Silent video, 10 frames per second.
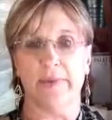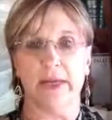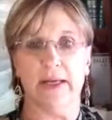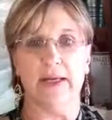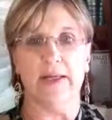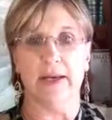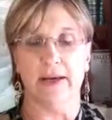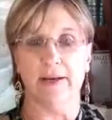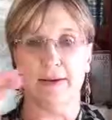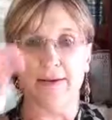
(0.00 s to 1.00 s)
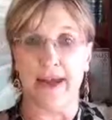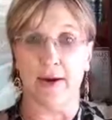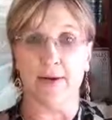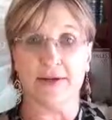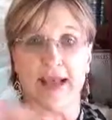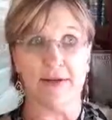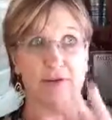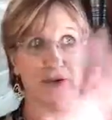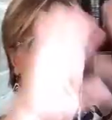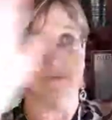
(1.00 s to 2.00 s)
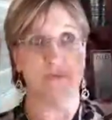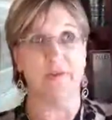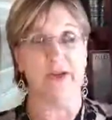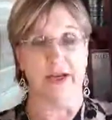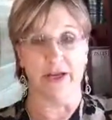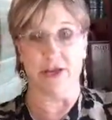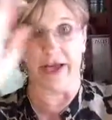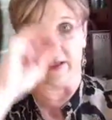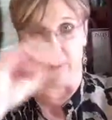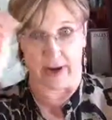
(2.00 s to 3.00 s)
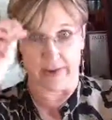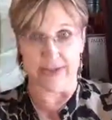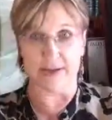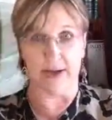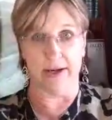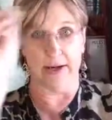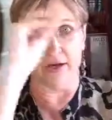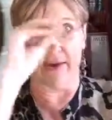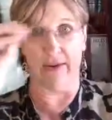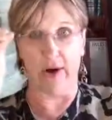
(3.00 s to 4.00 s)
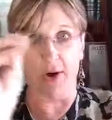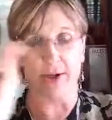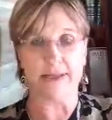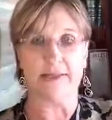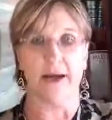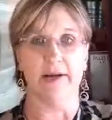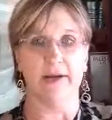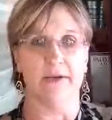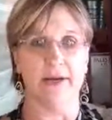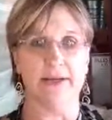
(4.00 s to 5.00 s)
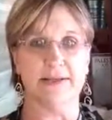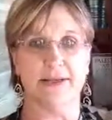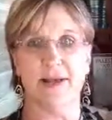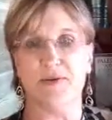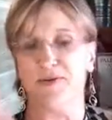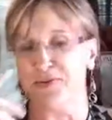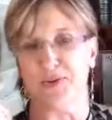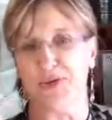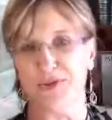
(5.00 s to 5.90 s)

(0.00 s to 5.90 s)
in theirs after he finished. That's how he signed it. You know how artists sign their things, and that was really